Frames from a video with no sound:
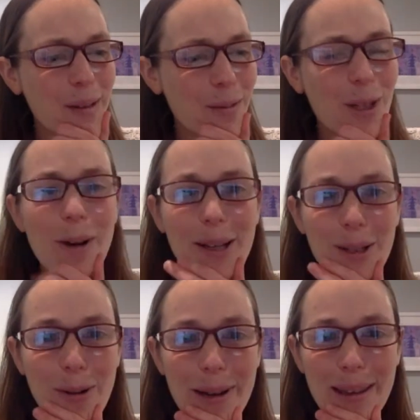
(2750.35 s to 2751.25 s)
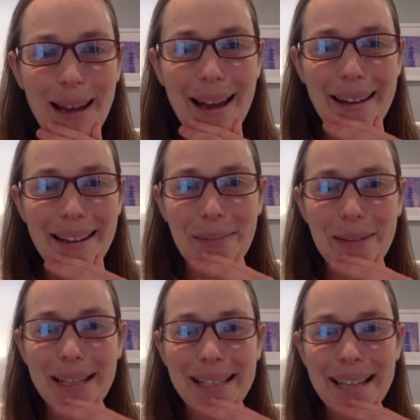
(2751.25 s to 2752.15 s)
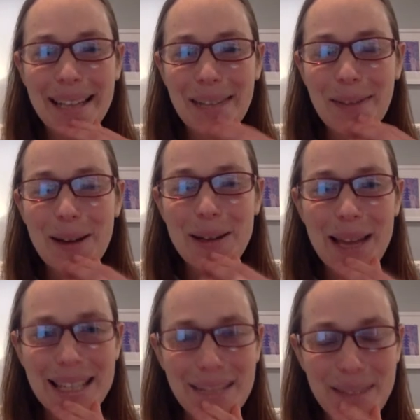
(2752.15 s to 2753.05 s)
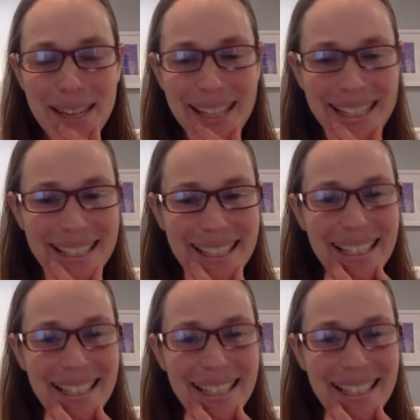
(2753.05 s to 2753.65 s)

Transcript: was one story that I ended up mixing at the very last minute.